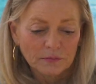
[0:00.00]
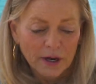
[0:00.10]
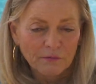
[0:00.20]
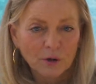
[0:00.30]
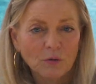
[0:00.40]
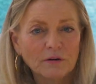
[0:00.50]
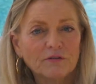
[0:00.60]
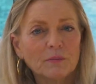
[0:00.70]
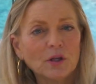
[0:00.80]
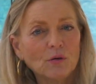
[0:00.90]
everyone
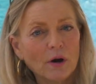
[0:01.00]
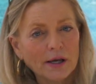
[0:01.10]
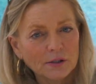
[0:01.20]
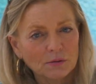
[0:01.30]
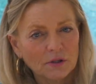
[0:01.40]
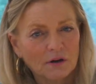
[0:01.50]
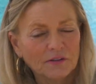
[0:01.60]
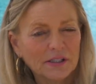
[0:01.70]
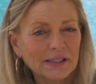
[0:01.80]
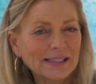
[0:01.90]
from the U.S. was
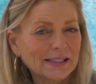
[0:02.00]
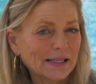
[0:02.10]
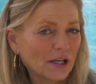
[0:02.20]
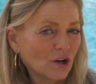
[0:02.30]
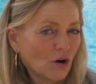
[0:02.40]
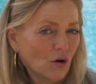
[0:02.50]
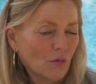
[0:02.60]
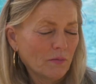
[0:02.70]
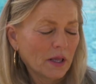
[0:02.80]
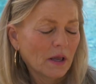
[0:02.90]
obviously sent
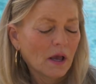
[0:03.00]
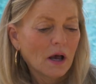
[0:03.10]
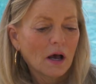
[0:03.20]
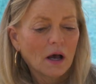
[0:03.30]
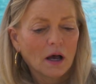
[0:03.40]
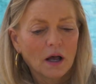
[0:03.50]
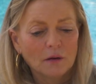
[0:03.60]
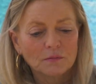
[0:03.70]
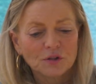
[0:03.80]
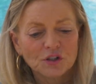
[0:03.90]
home.
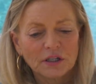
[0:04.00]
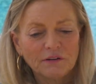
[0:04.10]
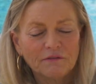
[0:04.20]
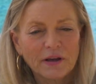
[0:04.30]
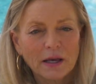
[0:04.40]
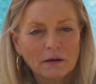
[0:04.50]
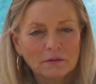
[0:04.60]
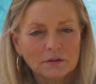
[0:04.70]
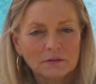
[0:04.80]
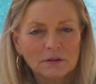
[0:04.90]
Um, she
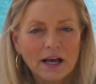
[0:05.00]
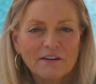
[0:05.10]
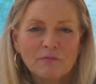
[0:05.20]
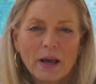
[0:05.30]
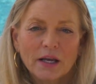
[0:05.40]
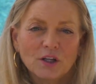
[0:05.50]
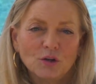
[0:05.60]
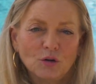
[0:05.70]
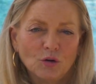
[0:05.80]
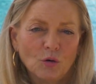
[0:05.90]
found life back
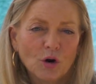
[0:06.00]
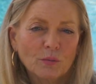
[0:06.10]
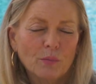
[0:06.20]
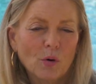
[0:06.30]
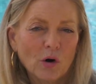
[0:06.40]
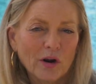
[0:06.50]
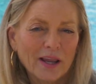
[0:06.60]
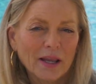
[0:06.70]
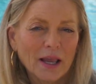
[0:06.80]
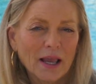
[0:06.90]
in New York
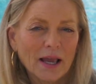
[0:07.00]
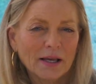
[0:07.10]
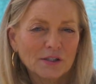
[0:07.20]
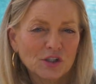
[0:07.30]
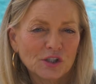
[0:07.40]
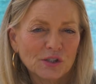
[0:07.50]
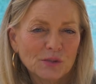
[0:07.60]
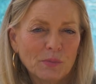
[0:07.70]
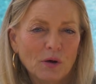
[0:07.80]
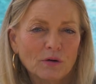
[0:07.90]
boring and she
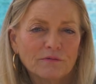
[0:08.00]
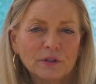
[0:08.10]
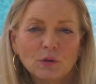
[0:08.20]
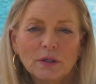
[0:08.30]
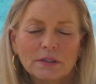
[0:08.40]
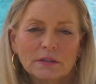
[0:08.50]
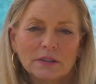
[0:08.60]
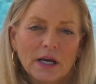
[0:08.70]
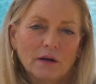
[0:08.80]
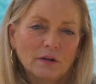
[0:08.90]
spoke fluent
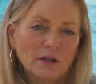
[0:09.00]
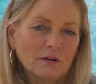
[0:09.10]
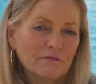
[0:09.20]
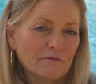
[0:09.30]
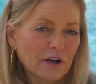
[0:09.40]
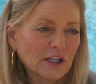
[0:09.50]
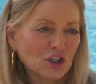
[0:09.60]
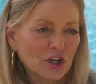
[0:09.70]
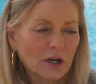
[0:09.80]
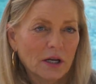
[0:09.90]
Italian,
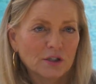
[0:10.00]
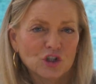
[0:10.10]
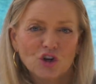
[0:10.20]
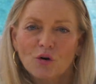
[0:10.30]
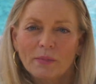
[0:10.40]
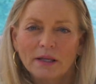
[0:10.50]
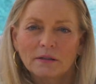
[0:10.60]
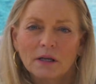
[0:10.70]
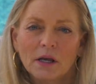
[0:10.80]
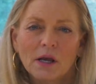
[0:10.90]
French, and
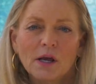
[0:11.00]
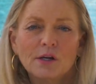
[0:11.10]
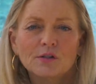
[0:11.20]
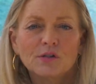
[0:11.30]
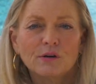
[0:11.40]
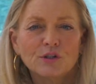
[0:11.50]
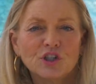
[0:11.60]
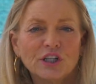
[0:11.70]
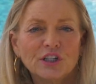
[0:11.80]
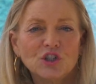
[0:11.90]
German. So
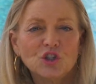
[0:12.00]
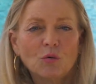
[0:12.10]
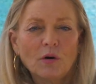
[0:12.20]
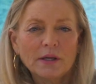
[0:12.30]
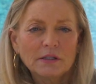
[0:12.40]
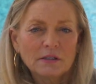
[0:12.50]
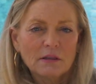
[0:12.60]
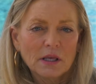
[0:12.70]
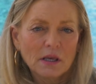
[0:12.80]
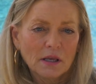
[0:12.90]
she joined
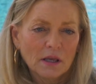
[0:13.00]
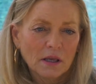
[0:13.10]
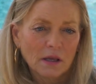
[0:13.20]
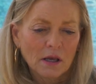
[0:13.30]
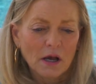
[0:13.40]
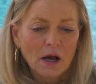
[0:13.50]
the